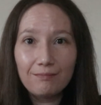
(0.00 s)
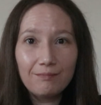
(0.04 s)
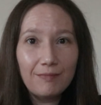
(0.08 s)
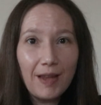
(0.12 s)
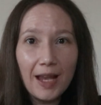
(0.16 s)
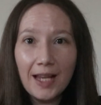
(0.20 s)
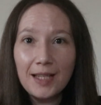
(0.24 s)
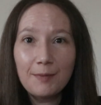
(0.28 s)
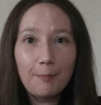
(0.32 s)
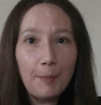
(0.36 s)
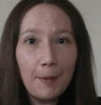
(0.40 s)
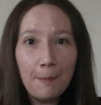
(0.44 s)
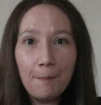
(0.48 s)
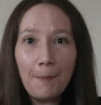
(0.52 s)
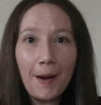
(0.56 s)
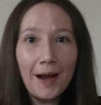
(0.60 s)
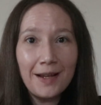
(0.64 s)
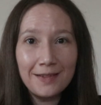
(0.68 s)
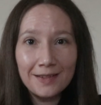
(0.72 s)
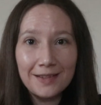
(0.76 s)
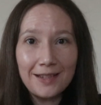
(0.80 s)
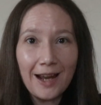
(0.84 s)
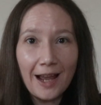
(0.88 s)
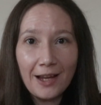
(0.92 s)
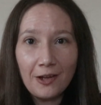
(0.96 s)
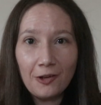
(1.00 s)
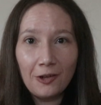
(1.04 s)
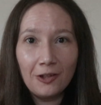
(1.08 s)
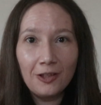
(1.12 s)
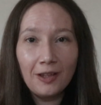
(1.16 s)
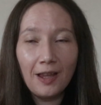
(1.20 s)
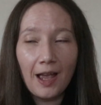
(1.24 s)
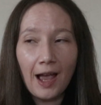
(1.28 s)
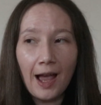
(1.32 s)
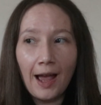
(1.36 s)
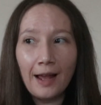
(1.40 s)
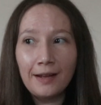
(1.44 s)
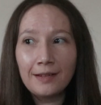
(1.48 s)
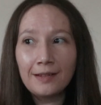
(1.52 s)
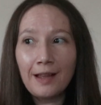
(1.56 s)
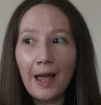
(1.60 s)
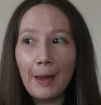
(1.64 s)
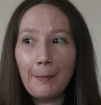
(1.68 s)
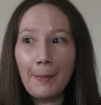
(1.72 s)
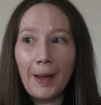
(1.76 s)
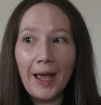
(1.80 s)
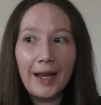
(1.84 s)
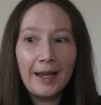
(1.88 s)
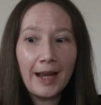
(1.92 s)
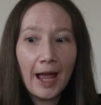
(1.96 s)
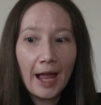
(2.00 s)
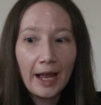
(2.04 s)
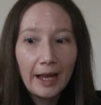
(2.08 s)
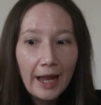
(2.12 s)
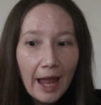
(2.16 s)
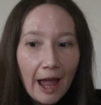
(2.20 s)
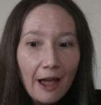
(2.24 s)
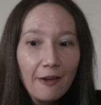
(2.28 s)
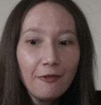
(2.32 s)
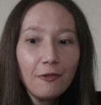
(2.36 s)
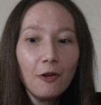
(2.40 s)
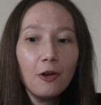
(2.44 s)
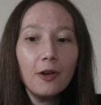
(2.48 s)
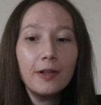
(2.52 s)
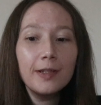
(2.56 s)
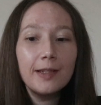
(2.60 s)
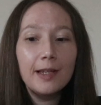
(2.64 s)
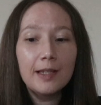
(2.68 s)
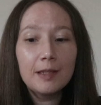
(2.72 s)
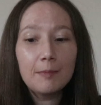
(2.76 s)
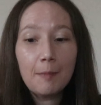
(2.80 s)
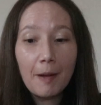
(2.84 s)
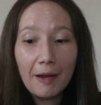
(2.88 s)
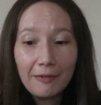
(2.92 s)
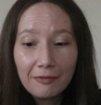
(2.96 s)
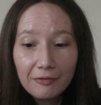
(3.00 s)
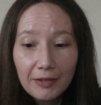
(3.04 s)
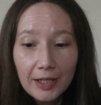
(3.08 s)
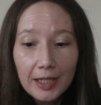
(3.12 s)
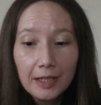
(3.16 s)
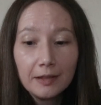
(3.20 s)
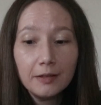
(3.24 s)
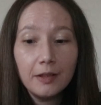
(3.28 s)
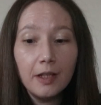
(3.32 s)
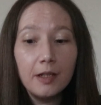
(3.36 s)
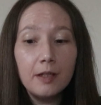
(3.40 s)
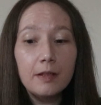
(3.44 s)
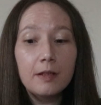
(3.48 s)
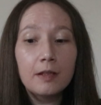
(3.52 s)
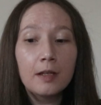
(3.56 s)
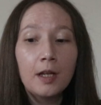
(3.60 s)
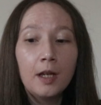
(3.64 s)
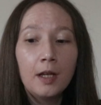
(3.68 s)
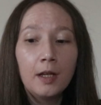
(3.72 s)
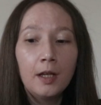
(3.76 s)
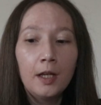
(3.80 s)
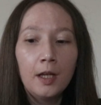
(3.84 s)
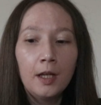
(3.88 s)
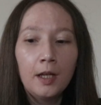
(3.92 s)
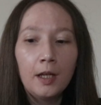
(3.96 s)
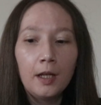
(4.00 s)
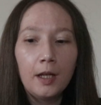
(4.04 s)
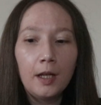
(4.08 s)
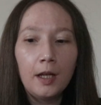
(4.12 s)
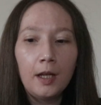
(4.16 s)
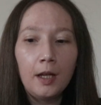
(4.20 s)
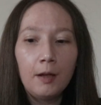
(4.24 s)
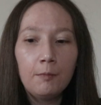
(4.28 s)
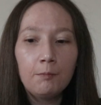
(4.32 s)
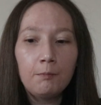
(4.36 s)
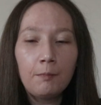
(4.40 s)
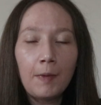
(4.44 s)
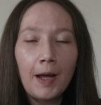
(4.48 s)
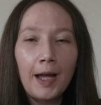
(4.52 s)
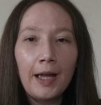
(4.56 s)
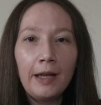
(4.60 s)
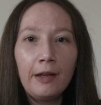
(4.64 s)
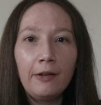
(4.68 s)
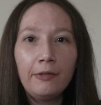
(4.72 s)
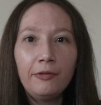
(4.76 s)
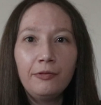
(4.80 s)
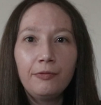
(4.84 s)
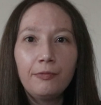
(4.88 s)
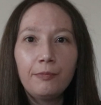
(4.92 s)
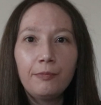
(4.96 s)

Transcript: it's been my style. And like my Nike Air Forces, my feelers, my